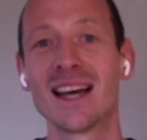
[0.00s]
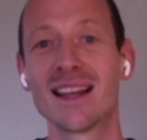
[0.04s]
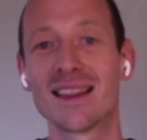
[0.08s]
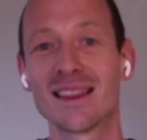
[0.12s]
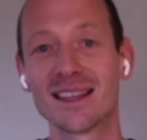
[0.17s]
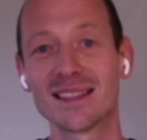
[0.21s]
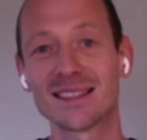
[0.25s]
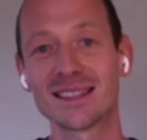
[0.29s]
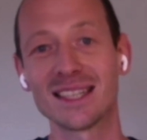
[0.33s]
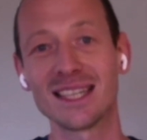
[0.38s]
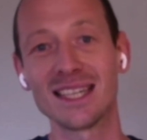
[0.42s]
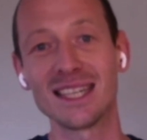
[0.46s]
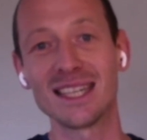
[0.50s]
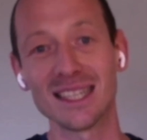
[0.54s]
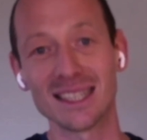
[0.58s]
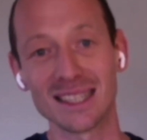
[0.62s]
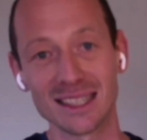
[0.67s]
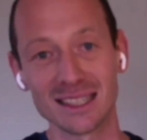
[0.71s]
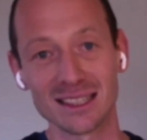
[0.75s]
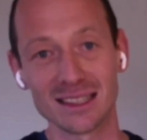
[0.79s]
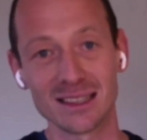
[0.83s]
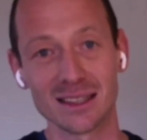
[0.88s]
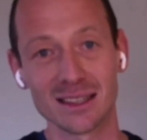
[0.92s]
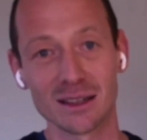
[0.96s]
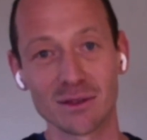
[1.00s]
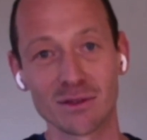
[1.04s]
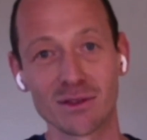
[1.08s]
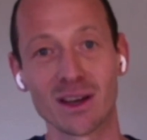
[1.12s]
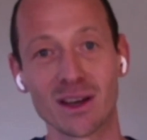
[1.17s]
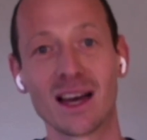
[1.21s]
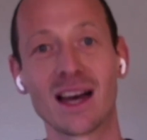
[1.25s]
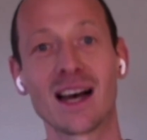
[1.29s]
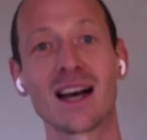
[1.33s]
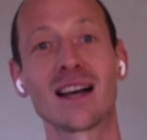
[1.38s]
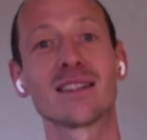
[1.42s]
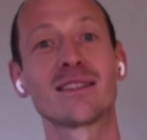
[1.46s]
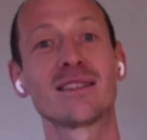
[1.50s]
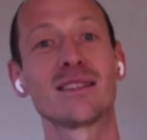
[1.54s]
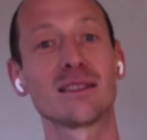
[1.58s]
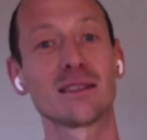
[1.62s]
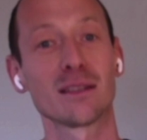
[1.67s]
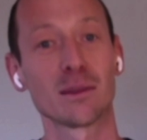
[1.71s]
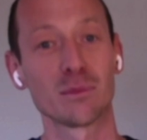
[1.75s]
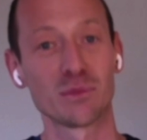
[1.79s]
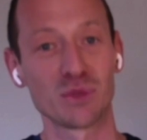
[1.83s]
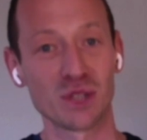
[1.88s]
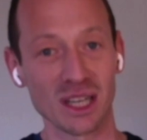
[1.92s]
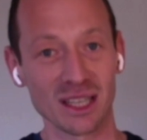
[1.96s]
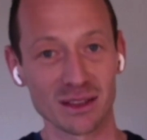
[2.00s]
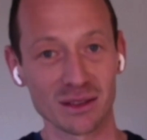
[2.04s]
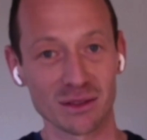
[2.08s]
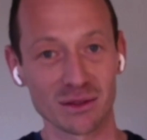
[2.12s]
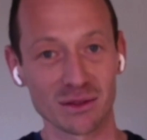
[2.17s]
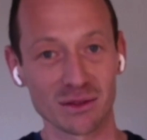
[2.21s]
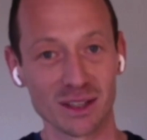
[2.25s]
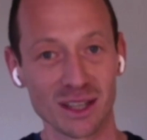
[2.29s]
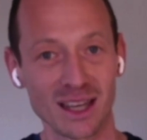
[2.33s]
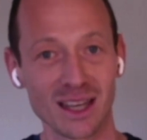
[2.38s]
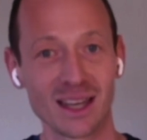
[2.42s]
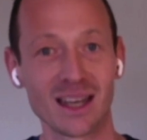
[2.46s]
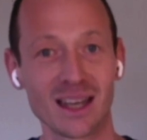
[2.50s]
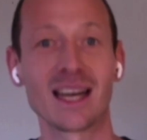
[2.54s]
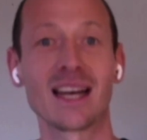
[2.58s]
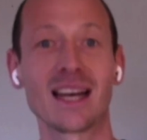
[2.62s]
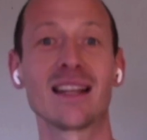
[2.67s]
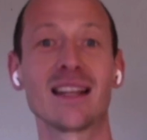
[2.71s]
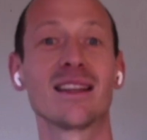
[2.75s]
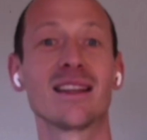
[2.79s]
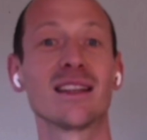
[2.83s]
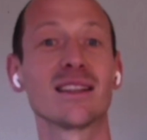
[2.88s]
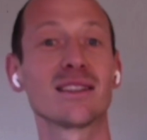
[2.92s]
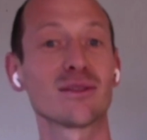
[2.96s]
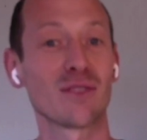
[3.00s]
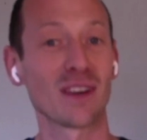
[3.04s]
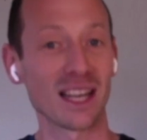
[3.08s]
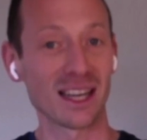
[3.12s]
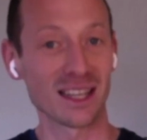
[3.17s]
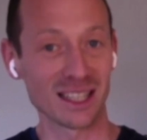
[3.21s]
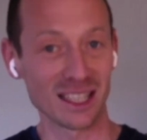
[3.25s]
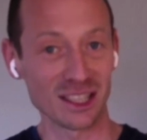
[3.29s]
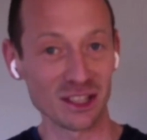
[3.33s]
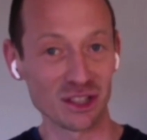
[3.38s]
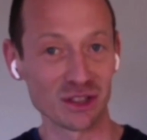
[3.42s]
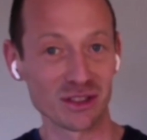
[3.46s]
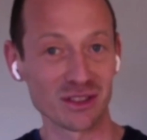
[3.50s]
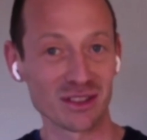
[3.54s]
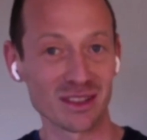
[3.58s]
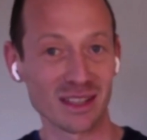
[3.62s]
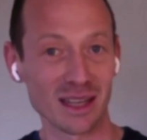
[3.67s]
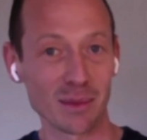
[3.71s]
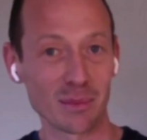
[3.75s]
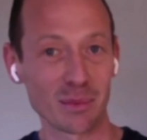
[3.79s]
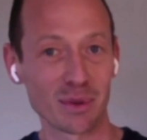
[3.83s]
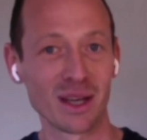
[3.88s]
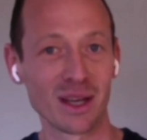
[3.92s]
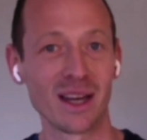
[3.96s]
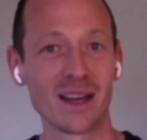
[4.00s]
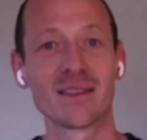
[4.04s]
this key initiative has this objective and this validation step,